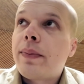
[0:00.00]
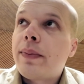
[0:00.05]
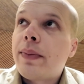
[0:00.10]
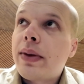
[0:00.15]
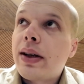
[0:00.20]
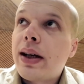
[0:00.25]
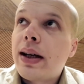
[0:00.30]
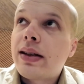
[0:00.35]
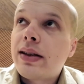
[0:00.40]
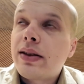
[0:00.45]

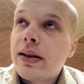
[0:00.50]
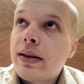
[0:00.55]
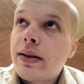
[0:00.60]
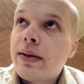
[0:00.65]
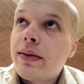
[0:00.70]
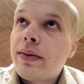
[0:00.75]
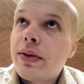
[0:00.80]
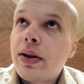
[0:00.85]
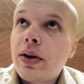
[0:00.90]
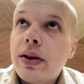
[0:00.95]
Yes,
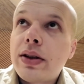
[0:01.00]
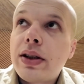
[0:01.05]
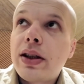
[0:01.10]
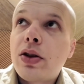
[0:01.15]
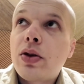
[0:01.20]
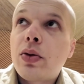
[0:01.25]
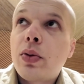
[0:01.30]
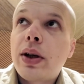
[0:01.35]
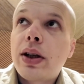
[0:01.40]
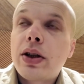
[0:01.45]
there are
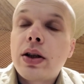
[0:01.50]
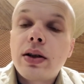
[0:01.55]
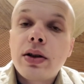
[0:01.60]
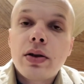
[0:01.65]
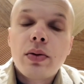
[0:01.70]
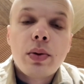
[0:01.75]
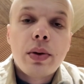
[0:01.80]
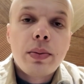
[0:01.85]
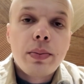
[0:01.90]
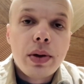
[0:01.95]

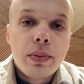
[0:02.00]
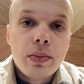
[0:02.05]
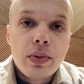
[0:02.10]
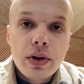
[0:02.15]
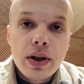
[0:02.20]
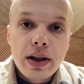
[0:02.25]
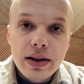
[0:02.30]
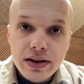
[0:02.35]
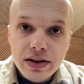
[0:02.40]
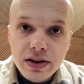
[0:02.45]
situations when people
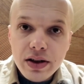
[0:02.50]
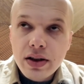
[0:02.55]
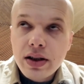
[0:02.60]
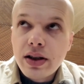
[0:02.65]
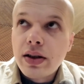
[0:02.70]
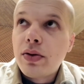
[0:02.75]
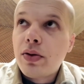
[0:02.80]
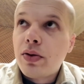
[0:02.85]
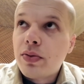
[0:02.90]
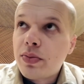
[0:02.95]
get stuck
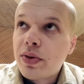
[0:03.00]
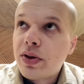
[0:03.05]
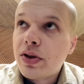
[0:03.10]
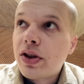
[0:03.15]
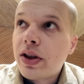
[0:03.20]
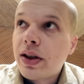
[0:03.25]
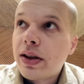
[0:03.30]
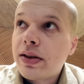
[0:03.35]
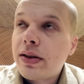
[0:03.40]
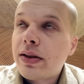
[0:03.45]
in good
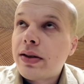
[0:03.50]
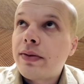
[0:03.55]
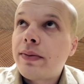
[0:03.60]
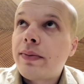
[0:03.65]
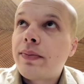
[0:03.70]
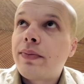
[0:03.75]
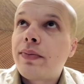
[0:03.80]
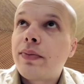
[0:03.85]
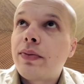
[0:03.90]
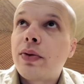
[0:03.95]
projects.
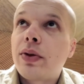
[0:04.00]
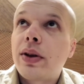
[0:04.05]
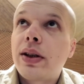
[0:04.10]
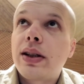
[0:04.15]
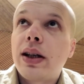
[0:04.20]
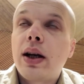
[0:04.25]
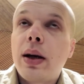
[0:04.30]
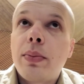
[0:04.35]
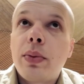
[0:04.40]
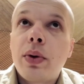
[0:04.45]
For
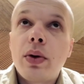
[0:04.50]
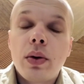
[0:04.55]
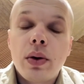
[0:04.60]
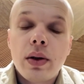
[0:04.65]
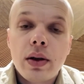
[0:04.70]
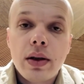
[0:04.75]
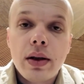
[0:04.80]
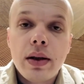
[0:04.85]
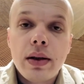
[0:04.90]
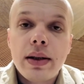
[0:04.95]
example,
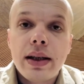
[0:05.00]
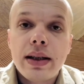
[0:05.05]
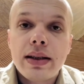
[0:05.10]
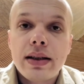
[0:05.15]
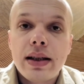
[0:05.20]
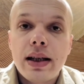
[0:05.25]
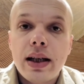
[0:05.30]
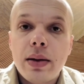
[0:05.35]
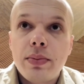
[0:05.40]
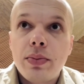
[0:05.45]
let's
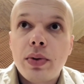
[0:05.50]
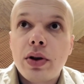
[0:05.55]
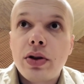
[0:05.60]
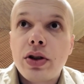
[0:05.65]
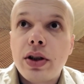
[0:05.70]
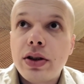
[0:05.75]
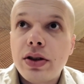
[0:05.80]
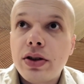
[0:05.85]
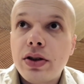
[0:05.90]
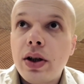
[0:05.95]
say a
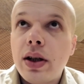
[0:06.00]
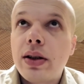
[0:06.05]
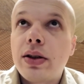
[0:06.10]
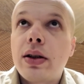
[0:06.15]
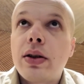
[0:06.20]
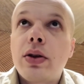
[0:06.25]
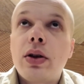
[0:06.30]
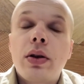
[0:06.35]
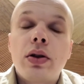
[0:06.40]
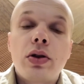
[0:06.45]
project
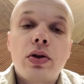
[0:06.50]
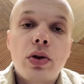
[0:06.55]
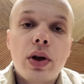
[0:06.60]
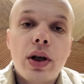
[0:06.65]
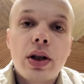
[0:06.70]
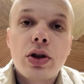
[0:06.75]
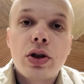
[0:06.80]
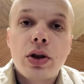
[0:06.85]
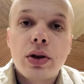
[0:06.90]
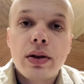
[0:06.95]
started
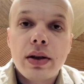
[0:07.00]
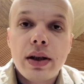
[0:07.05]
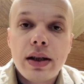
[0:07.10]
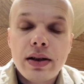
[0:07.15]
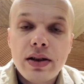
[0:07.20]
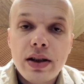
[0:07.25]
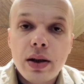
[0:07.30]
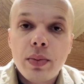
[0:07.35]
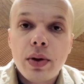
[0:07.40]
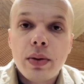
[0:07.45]
construction and
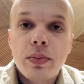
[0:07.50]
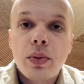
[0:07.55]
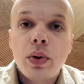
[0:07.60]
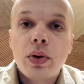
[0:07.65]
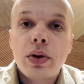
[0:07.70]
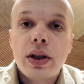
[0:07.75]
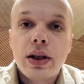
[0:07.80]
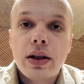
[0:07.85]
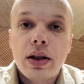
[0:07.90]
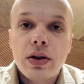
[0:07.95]
someone
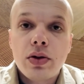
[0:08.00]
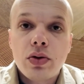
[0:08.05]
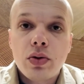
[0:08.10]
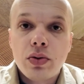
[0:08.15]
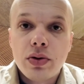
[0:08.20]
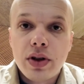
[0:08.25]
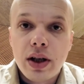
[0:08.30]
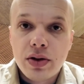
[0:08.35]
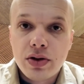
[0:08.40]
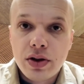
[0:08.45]
bought in at
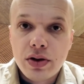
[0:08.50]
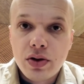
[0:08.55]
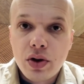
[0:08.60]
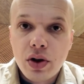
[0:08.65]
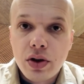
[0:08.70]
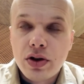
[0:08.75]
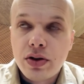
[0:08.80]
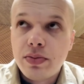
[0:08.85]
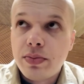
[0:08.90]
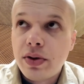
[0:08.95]

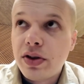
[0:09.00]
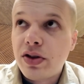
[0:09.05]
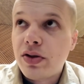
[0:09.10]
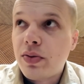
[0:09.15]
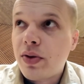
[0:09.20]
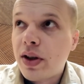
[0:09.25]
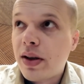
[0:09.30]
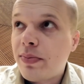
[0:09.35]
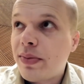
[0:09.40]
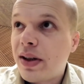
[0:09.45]
$2,000 per
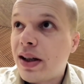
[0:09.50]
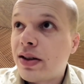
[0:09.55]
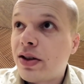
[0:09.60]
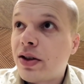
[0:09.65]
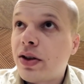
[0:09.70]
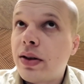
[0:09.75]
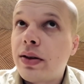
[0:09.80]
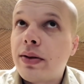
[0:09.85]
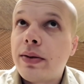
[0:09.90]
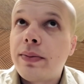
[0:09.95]
square
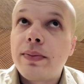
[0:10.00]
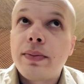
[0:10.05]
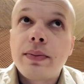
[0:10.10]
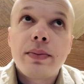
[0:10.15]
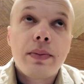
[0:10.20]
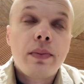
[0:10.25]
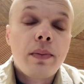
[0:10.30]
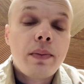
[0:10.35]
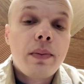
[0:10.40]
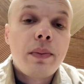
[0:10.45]
meter.
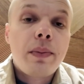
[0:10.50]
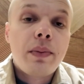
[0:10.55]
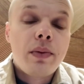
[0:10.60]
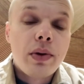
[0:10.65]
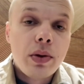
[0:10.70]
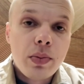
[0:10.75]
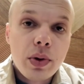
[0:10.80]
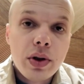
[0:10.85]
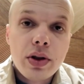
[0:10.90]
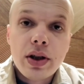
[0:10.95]

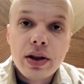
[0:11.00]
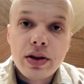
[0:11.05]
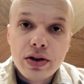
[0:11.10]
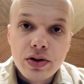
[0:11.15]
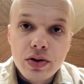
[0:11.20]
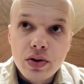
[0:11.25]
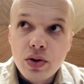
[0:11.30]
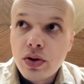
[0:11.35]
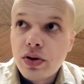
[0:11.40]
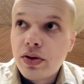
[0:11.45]
The project
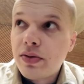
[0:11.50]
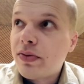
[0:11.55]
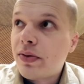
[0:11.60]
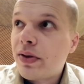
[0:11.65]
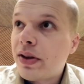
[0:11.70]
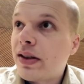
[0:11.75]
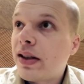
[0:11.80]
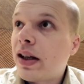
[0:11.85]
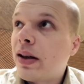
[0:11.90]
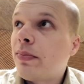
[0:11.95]
stalled, for
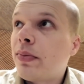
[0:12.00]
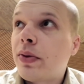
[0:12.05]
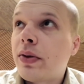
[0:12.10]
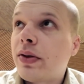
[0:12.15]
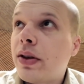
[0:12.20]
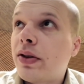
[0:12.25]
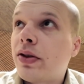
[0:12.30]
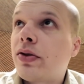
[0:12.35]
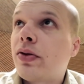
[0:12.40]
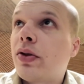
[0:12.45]
example,
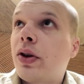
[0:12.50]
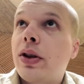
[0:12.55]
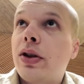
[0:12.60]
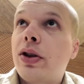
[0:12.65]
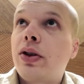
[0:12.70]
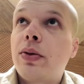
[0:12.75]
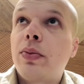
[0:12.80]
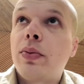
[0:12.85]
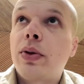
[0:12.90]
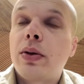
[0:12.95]

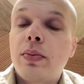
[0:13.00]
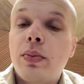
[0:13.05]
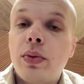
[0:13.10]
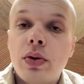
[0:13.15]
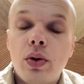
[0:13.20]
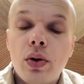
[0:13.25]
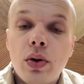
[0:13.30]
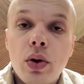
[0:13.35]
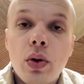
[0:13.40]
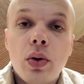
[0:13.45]
construction was
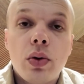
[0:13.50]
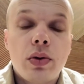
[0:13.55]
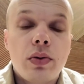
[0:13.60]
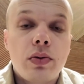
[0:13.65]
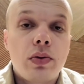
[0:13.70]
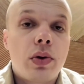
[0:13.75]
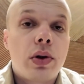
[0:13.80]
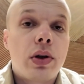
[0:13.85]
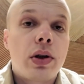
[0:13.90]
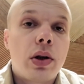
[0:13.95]
put on hold
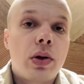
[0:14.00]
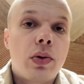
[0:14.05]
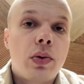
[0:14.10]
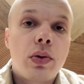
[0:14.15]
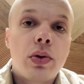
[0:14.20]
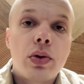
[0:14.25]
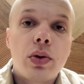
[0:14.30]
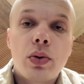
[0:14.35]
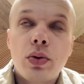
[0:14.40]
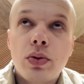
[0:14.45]
for a year or
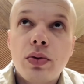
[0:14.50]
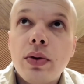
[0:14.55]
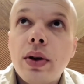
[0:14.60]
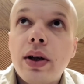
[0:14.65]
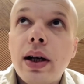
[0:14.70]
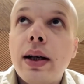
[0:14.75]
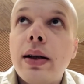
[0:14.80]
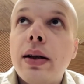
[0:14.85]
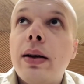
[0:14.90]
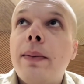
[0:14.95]
two,
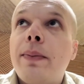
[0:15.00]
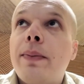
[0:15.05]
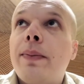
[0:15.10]
and